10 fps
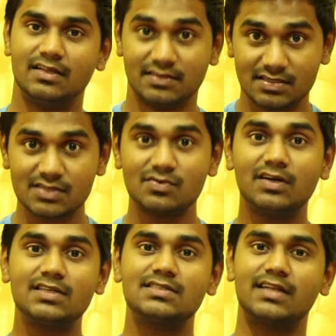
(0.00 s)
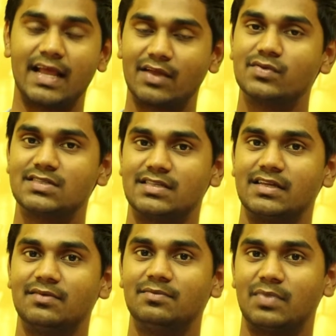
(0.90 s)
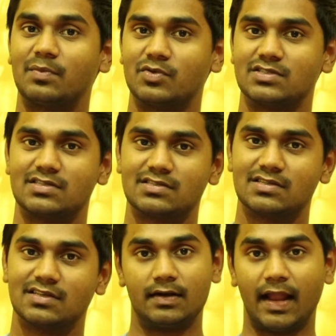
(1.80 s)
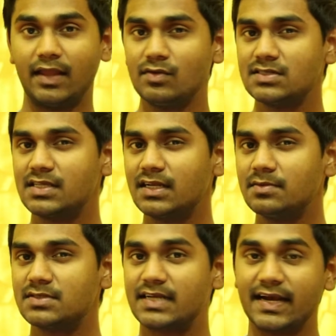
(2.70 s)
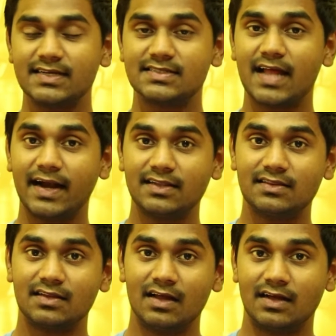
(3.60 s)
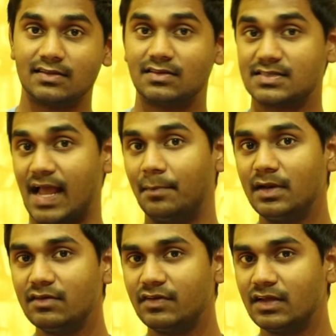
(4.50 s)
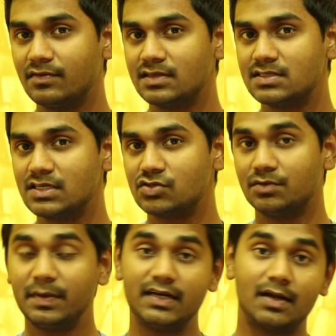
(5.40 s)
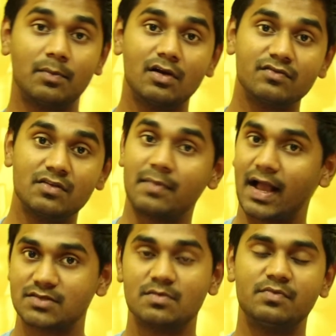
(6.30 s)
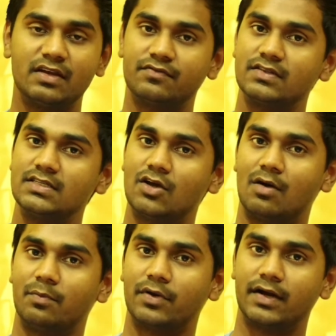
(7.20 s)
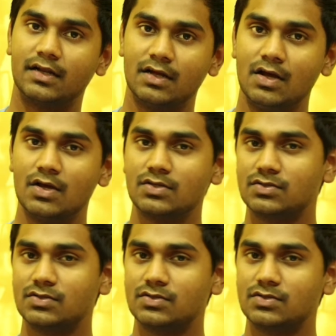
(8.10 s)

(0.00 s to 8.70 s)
This is what is the Nyquist theorem proposes. Nyquist theorem states that the sampling frequency should be double of the maximum frequency component.